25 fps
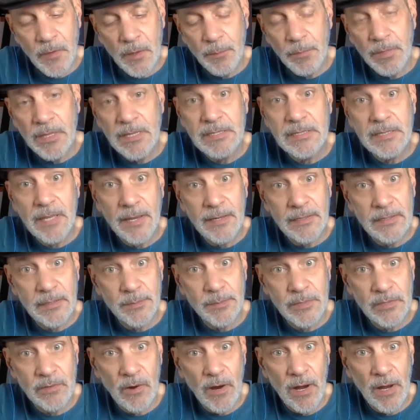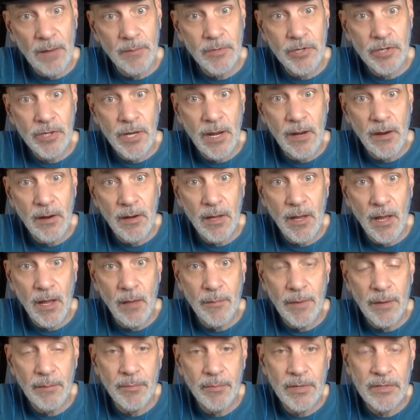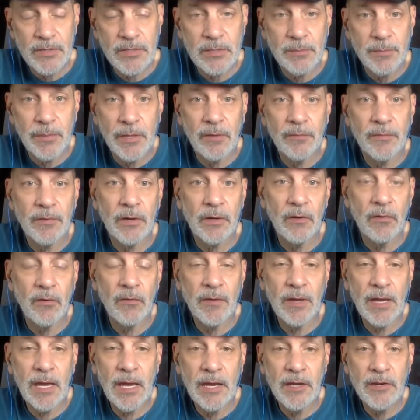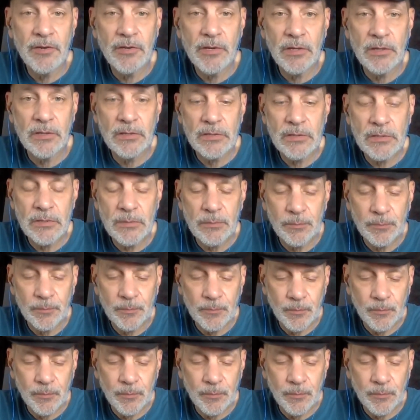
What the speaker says: Please like, subscribe, share, comment, press the bell for notifications.